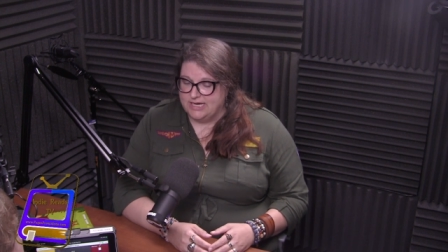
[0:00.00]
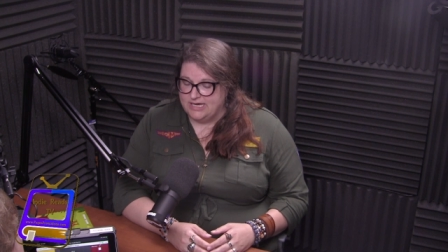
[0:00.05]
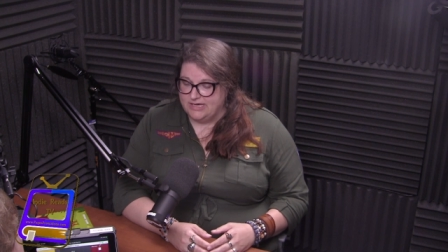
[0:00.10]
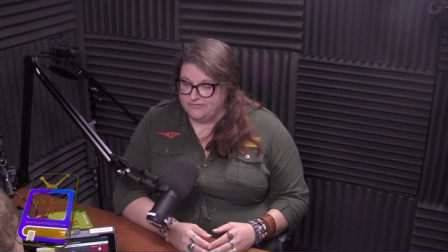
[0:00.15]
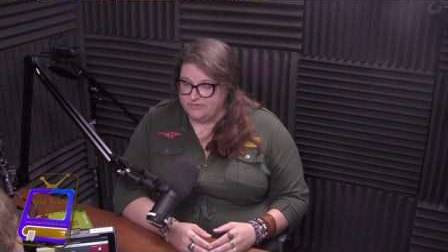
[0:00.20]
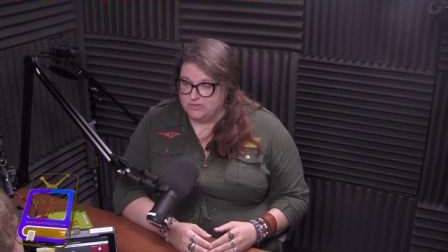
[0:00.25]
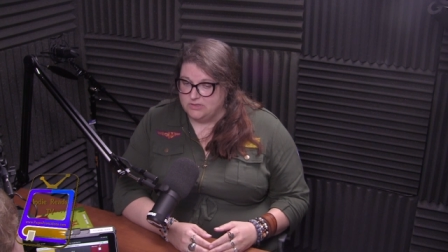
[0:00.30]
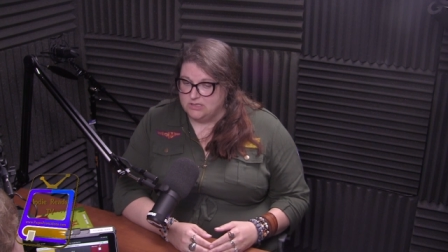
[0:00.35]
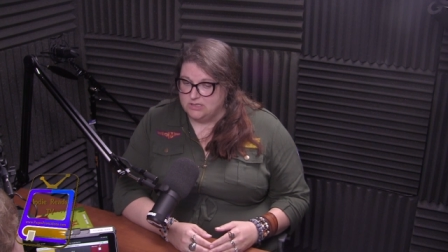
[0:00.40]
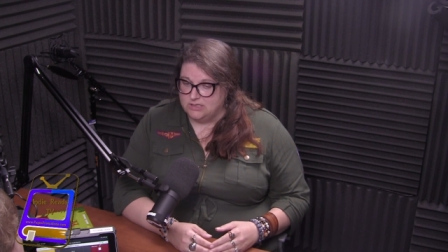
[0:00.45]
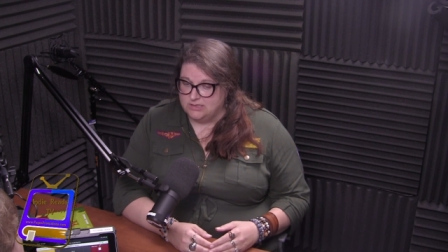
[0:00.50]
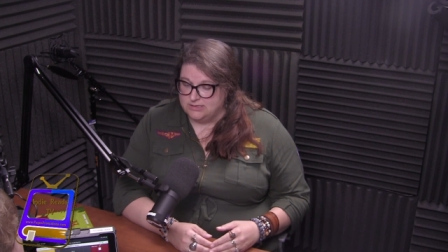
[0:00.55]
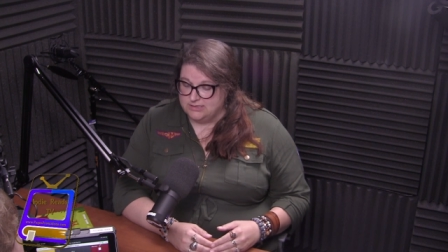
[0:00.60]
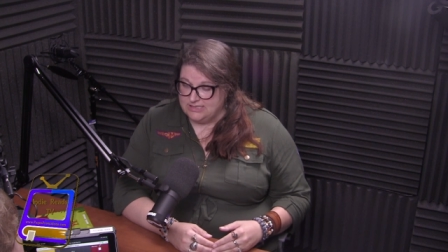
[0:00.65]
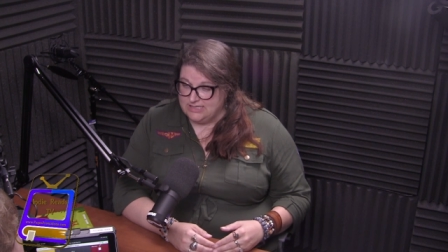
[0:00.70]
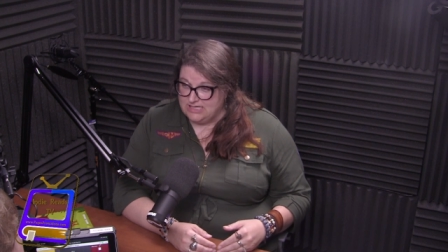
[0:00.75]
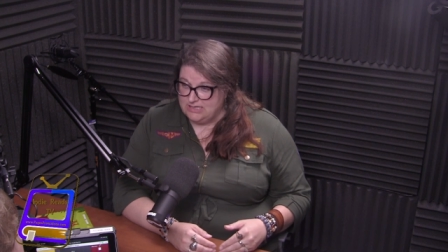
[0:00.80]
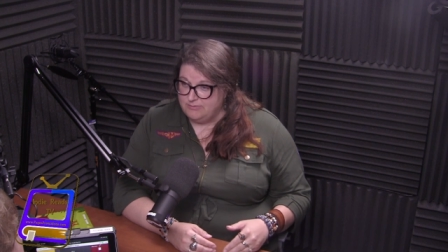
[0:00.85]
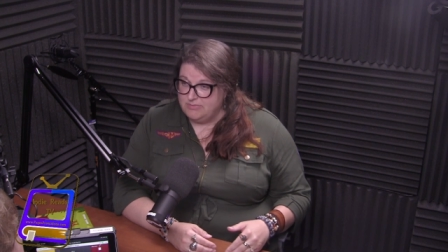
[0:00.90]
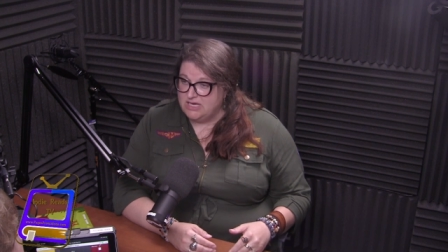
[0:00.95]
I have a,
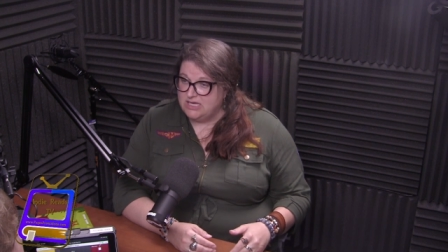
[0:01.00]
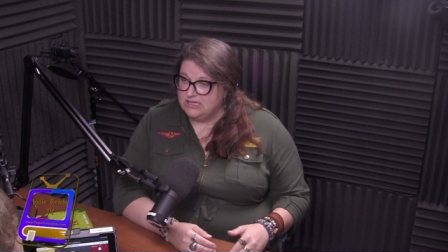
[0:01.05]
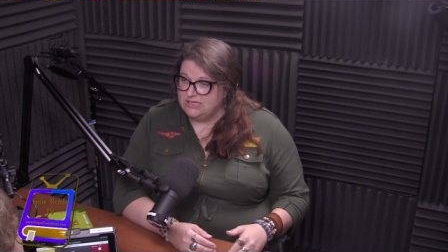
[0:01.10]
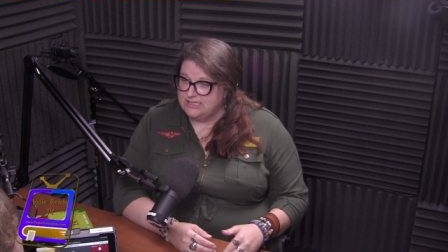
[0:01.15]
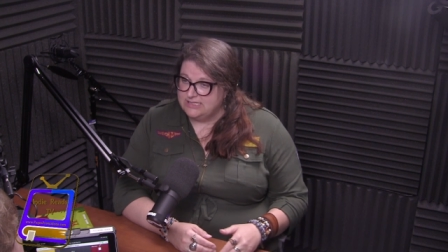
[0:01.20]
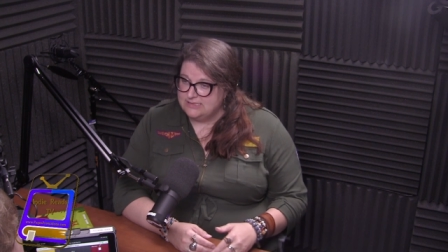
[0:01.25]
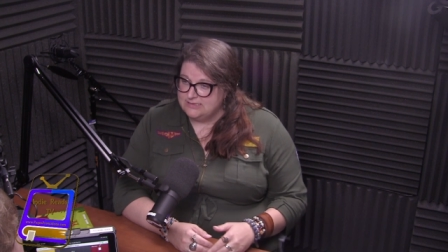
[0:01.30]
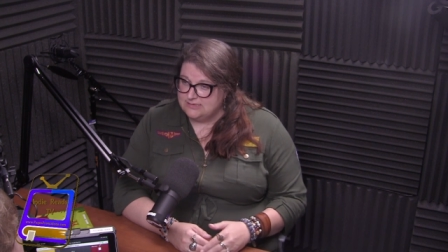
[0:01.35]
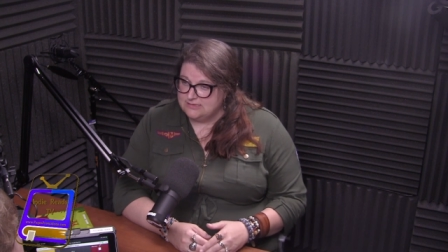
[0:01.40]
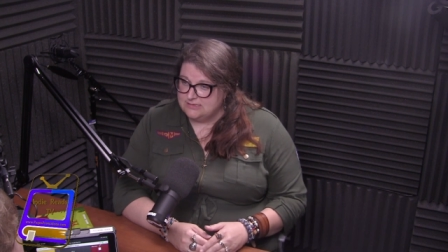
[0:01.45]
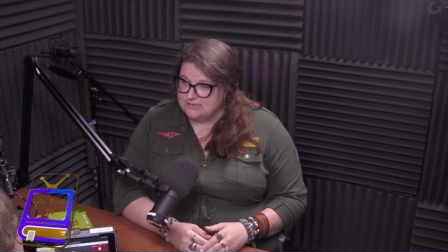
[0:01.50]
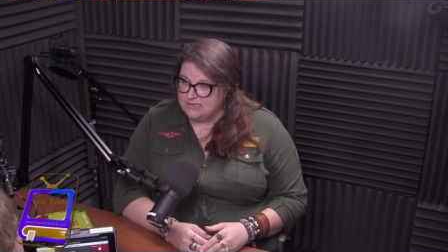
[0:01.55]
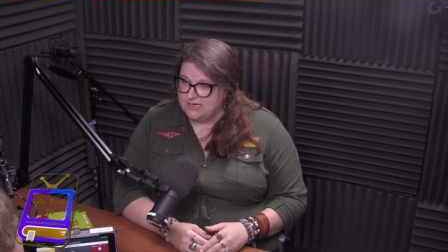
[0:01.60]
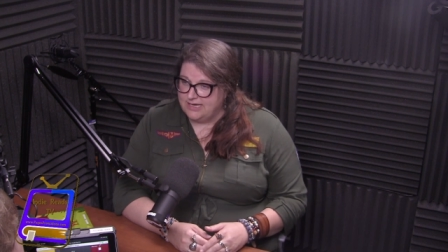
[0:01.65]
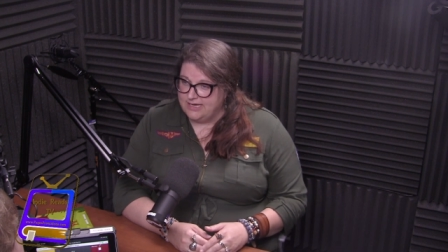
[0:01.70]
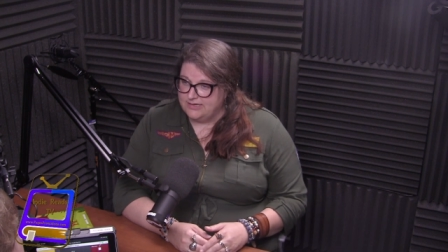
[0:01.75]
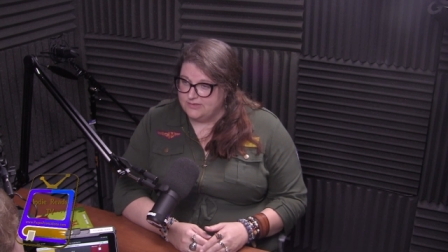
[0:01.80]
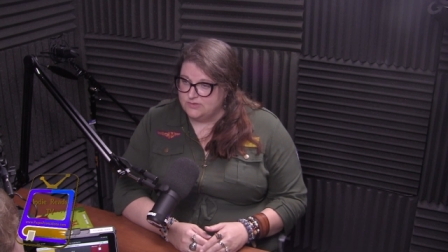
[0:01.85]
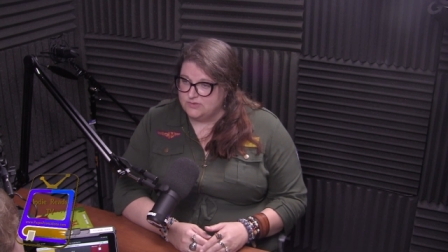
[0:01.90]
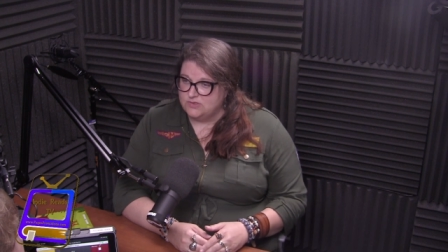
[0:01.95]
an email list,
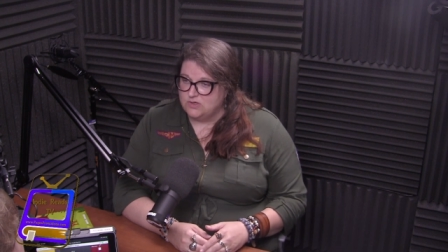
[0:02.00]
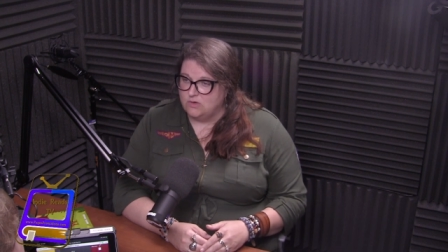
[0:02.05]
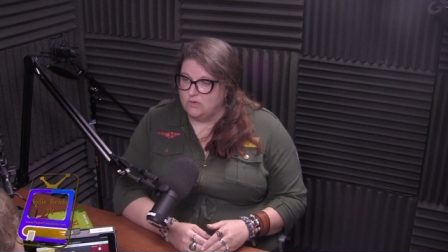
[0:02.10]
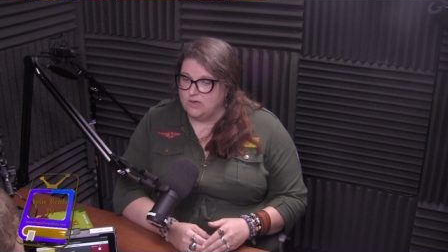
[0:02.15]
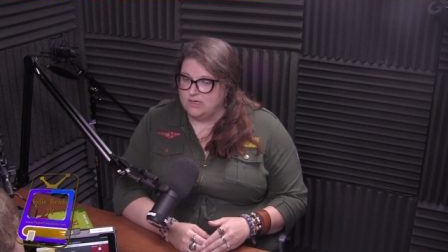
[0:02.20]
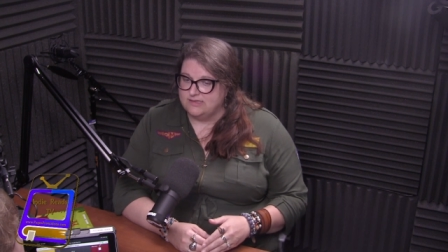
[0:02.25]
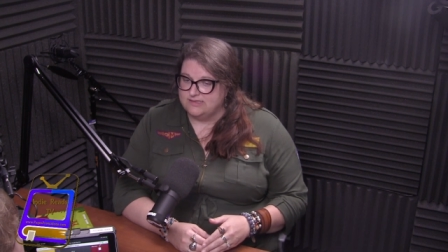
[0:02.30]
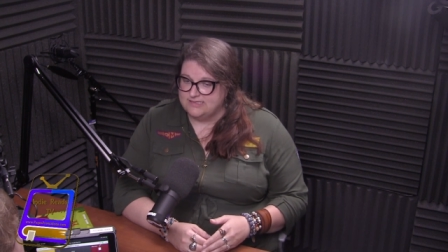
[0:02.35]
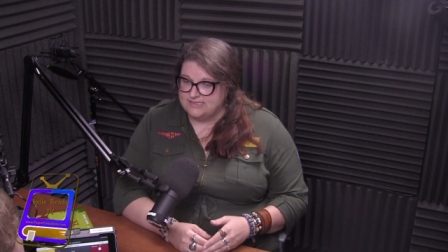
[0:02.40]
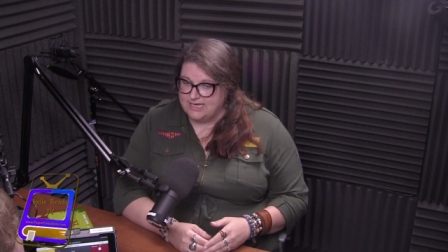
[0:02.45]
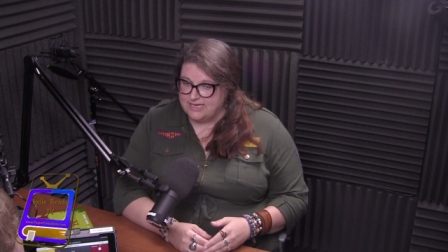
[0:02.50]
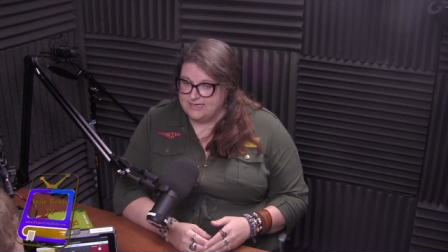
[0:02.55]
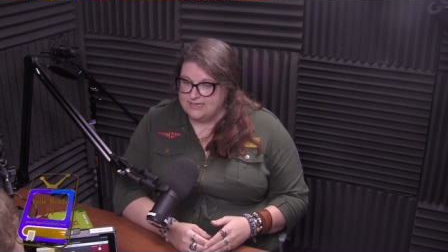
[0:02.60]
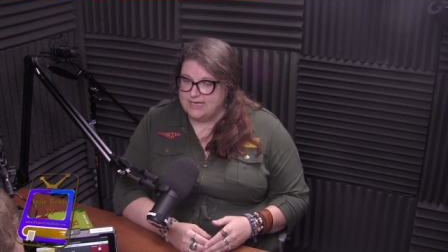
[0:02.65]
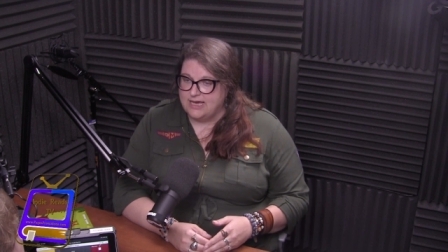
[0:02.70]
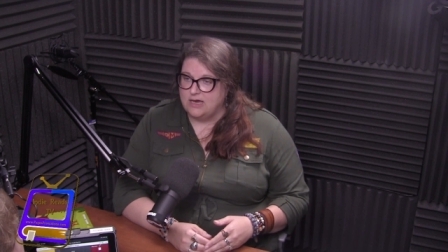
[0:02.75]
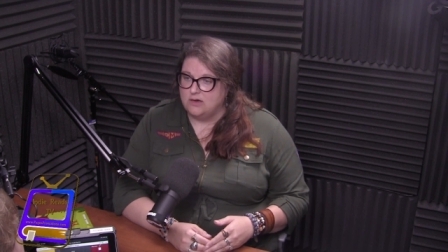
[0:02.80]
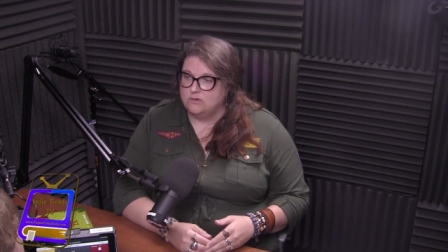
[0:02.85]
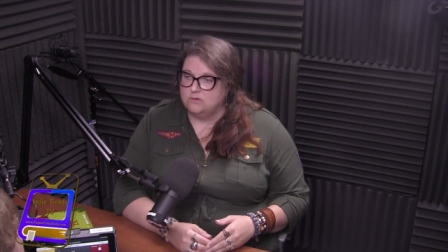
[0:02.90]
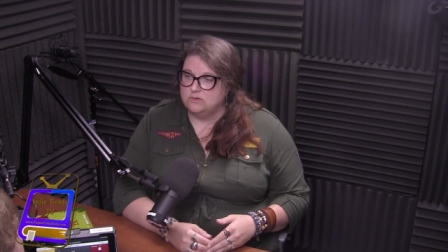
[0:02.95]
and so I'll send
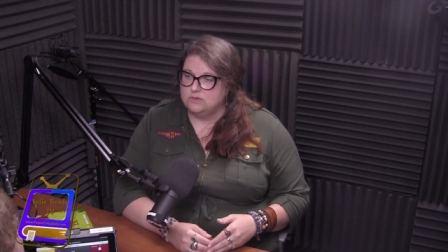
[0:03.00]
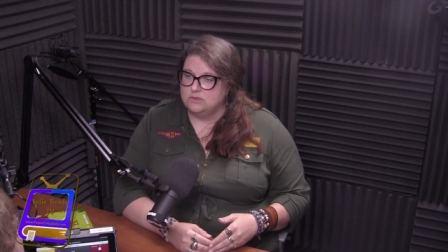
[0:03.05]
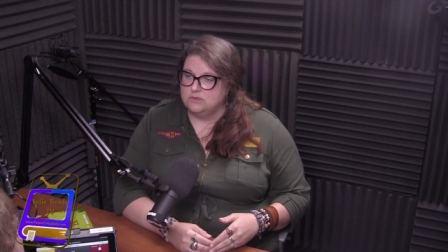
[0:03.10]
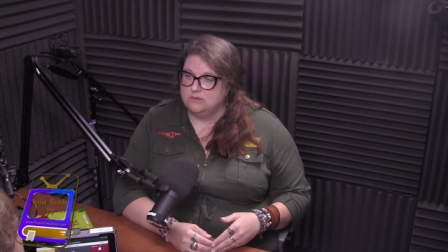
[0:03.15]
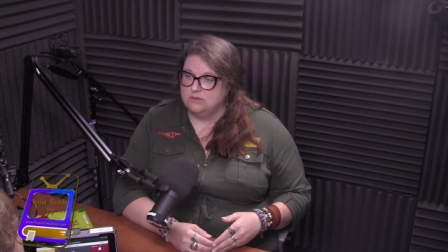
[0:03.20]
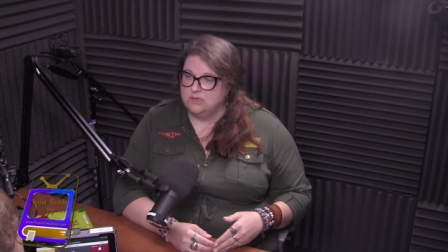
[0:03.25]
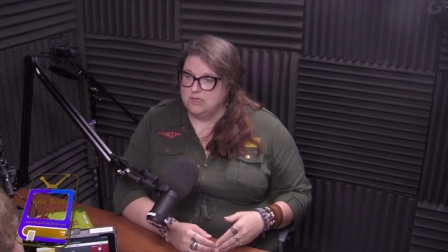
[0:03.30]
out